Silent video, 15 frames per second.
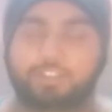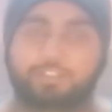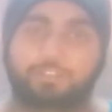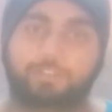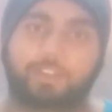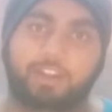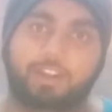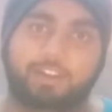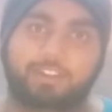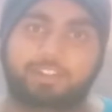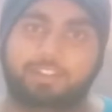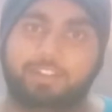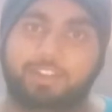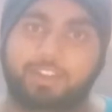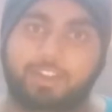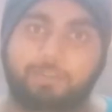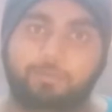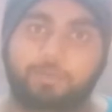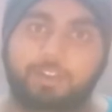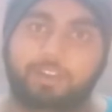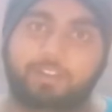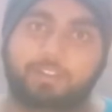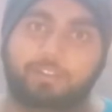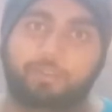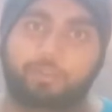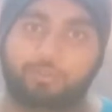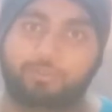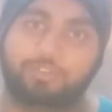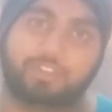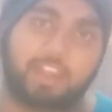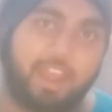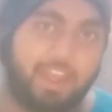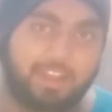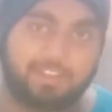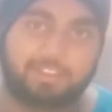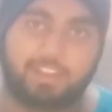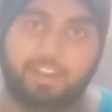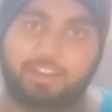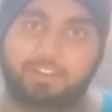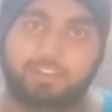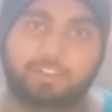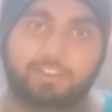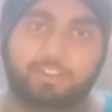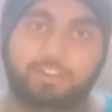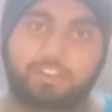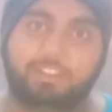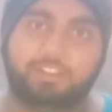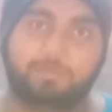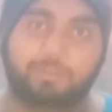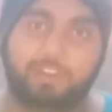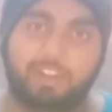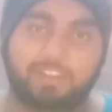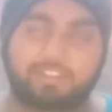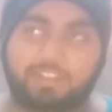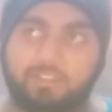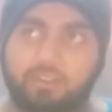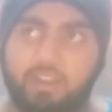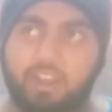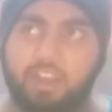so that he can beat Goku's ass and teach him a lesson.